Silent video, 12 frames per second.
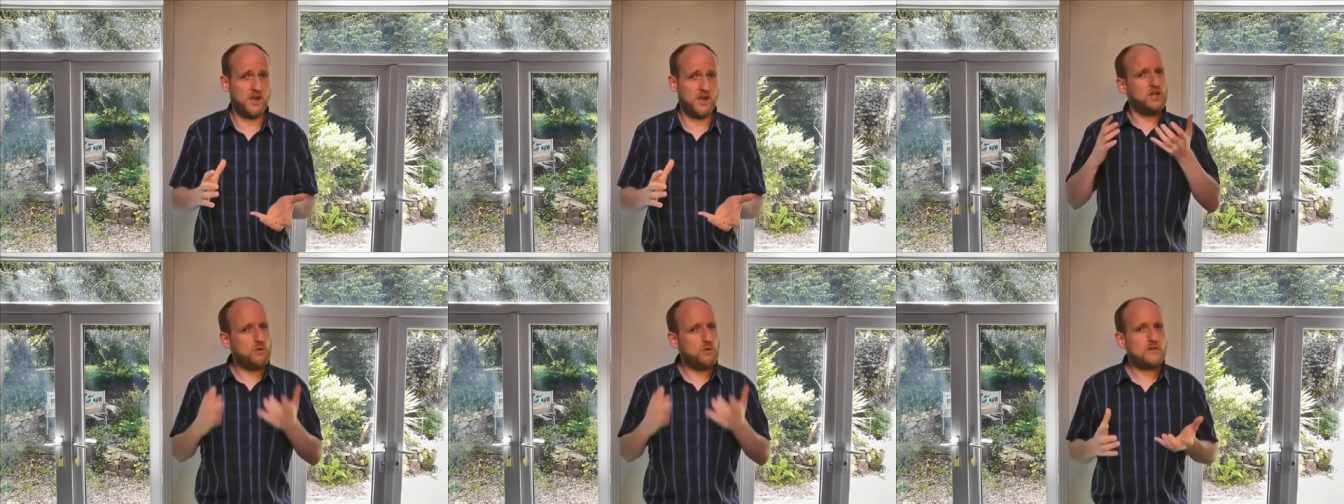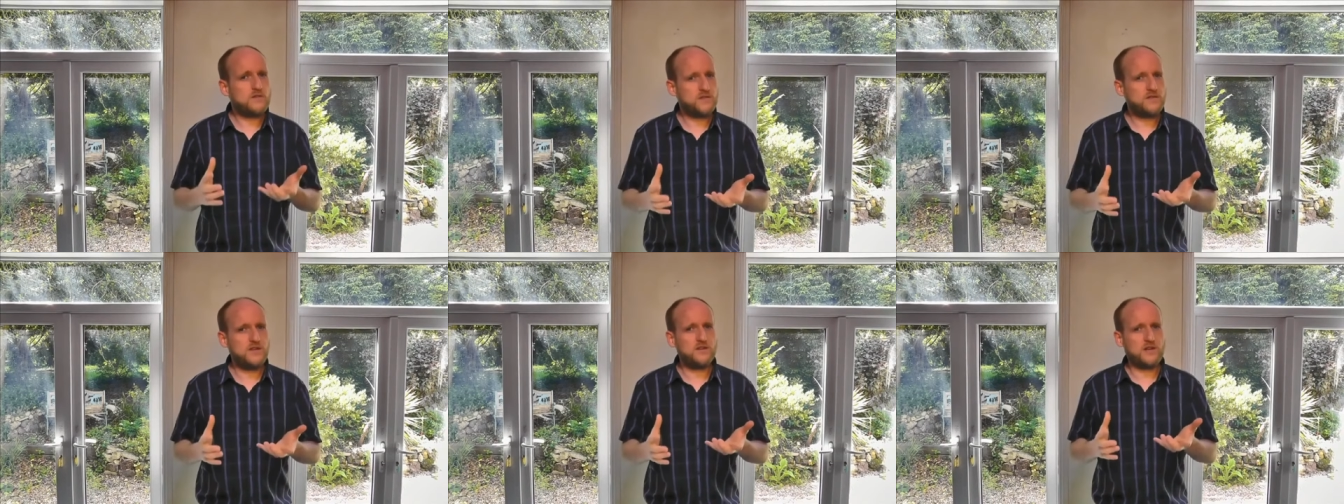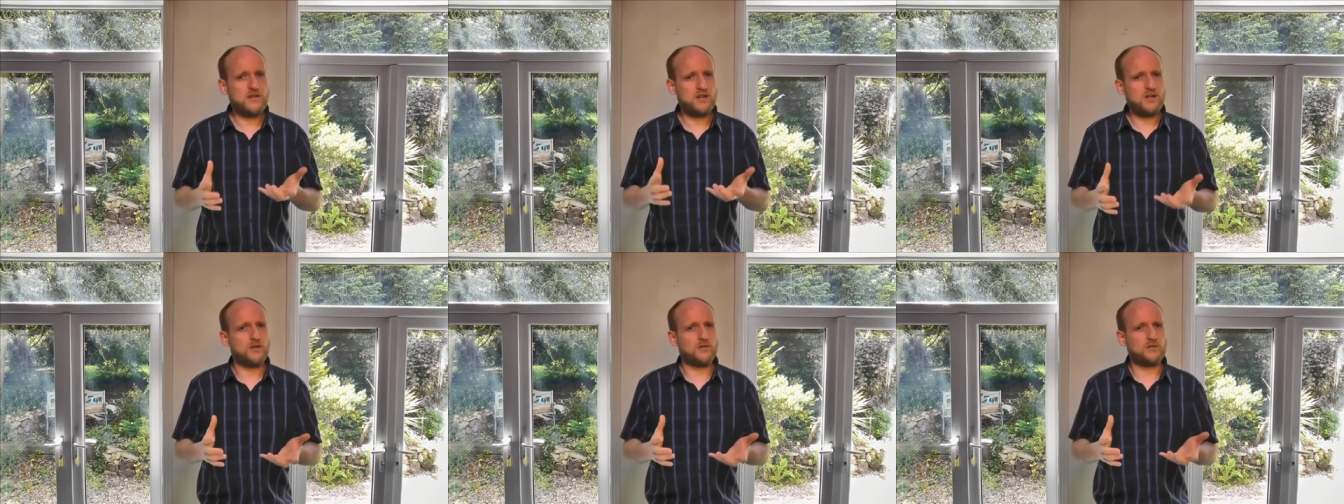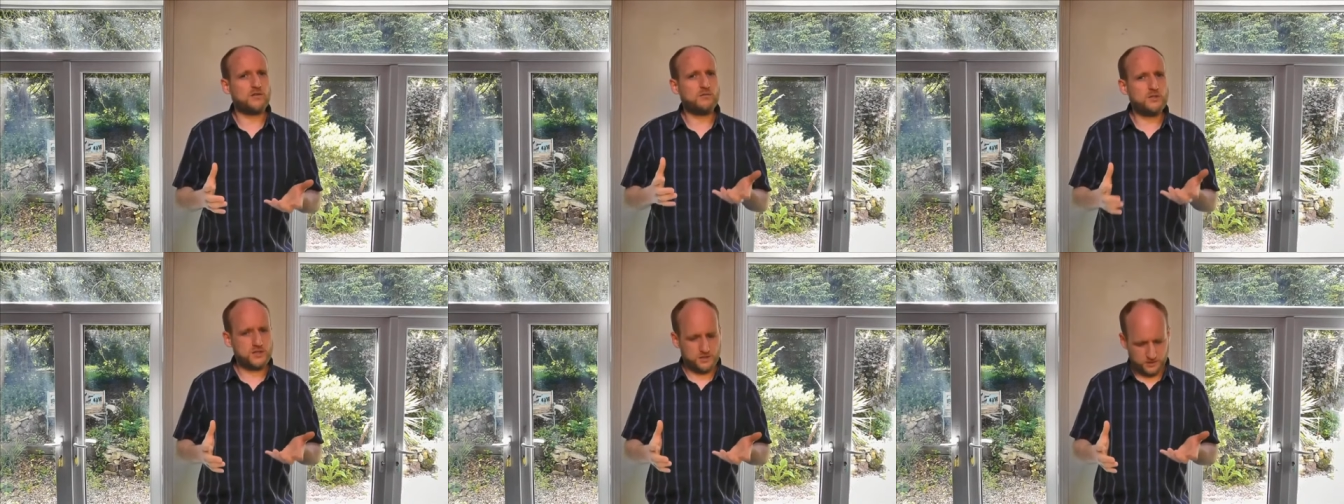you wouldn't feel very
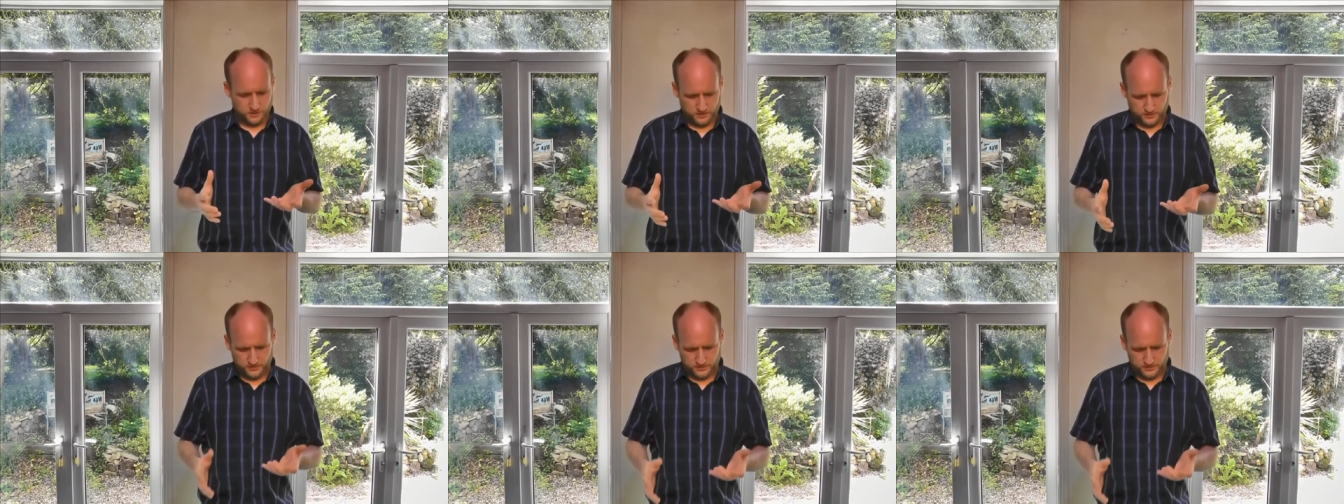loved, would you?